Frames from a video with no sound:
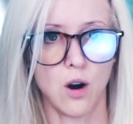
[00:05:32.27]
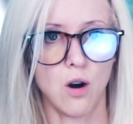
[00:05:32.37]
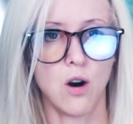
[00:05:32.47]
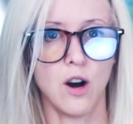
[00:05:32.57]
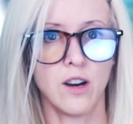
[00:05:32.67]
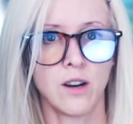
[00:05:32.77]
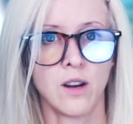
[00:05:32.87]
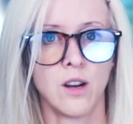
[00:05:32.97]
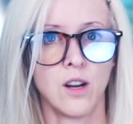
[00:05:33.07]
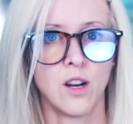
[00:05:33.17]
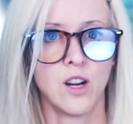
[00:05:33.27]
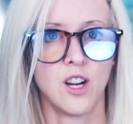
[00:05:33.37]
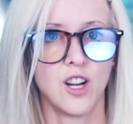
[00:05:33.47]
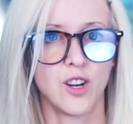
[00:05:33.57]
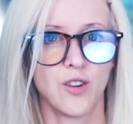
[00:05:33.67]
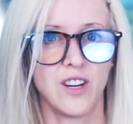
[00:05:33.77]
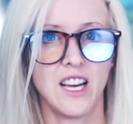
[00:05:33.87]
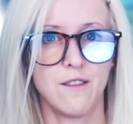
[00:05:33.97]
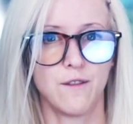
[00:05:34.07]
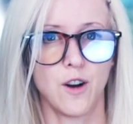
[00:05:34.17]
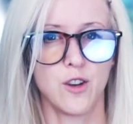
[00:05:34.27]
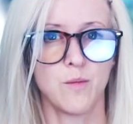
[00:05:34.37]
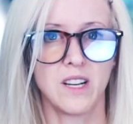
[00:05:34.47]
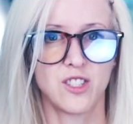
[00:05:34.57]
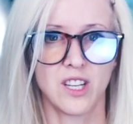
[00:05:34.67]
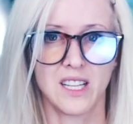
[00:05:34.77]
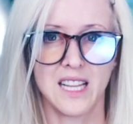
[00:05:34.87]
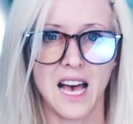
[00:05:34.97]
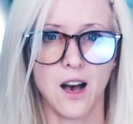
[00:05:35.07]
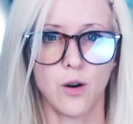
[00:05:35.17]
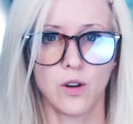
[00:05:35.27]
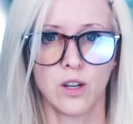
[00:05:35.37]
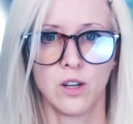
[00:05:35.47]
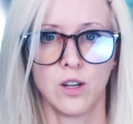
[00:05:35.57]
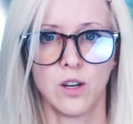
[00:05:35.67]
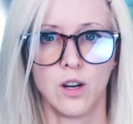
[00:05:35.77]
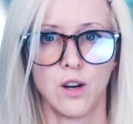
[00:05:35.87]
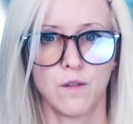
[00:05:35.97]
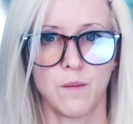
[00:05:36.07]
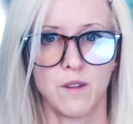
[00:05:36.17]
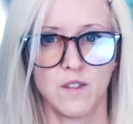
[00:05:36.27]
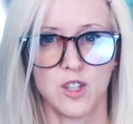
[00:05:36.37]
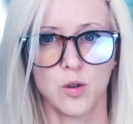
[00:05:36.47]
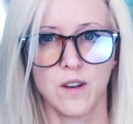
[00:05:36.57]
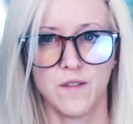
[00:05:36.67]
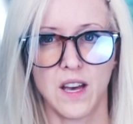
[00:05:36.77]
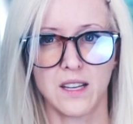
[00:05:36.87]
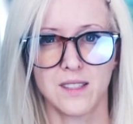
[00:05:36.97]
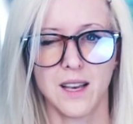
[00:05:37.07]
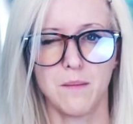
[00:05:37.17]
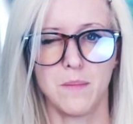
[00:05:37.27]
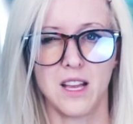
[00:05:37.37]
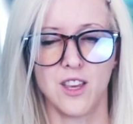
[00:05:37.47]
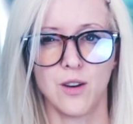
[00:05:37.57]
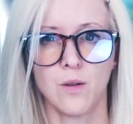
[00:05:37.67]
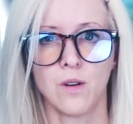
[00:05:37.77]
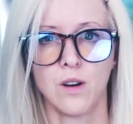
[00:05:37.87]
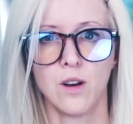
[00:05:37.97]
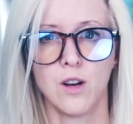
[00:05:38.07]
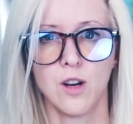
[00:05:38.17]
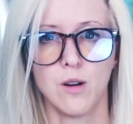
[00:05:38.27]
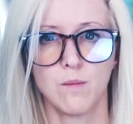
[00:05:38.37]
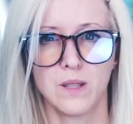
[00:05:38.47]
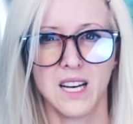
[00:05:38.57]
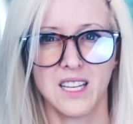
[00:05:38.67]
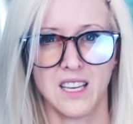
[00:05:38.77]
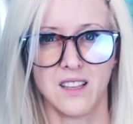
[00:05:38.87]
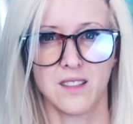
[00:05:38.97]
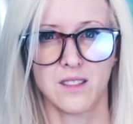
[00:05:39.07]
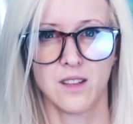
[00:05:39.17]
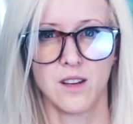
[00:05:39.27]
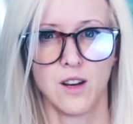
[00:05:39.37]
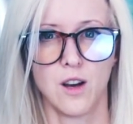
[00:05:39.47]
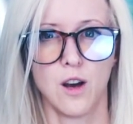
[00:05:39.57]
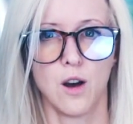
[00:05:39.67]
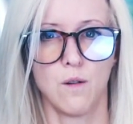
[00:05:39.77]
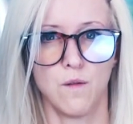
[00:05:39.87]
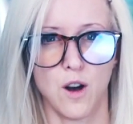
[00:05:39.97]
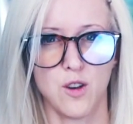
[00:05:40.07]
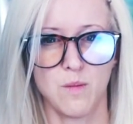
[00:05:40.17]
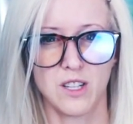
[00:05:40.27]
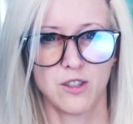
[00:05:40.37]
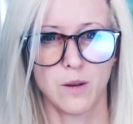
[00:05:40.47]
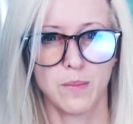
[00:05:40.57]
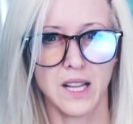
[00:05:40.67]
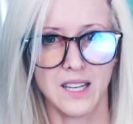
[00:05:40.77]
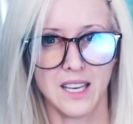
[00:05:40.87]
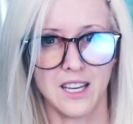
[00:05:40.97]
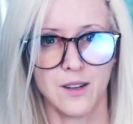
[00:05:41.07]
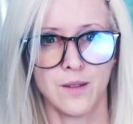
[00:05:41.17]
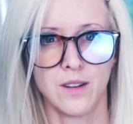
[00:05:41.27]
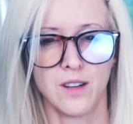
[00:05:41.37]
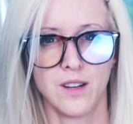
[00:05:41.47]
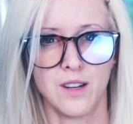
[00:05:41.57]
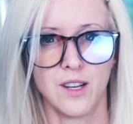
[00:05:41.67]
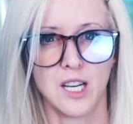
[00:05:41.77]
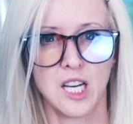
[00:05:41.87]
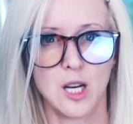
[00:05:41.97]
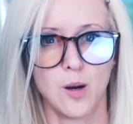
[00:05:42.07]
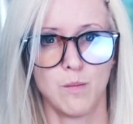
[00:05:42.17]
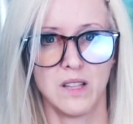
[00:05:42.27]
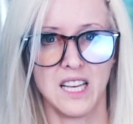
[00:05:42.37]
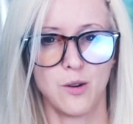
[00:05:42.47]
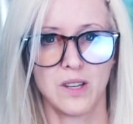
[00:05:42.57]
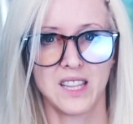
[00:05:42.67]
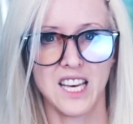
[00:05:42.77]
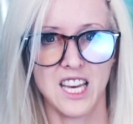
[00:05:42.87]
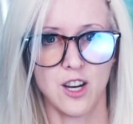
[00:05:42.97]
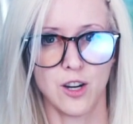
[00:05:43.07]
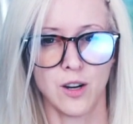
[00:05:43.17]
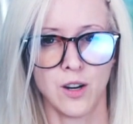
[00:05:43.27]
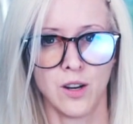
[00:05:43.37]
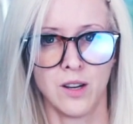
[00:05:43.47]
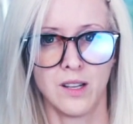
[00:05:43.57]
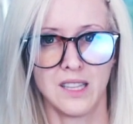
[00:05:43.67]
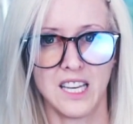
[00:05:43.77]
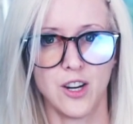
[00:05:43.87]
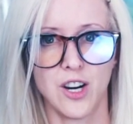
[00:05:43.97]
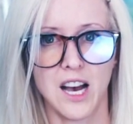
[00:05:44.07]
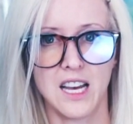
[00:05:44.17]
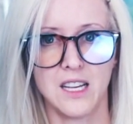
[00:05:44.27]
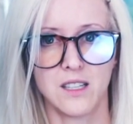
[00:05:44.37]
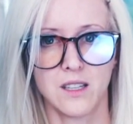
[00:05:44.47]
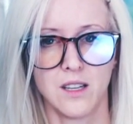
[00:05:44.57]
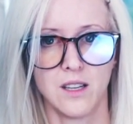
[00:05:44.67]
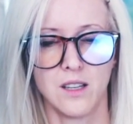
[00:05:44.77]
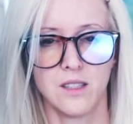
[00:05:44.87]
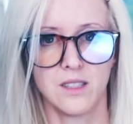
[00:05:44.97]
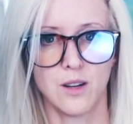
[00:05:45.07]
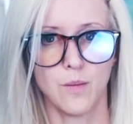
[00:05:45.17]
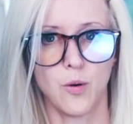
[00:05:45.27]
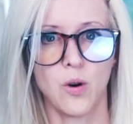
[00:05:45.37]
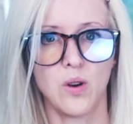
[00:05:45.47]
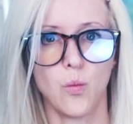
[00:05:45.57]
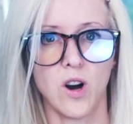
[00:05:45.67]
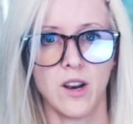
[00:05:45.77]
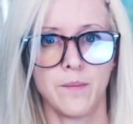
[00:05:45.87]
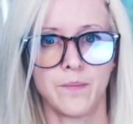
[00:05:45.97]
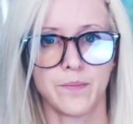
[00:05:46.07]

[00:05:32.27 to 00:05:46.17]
on. Create volumetric cloud from the visual effects submenu. Plugins, volumetric plugin, play with layer height 0.1.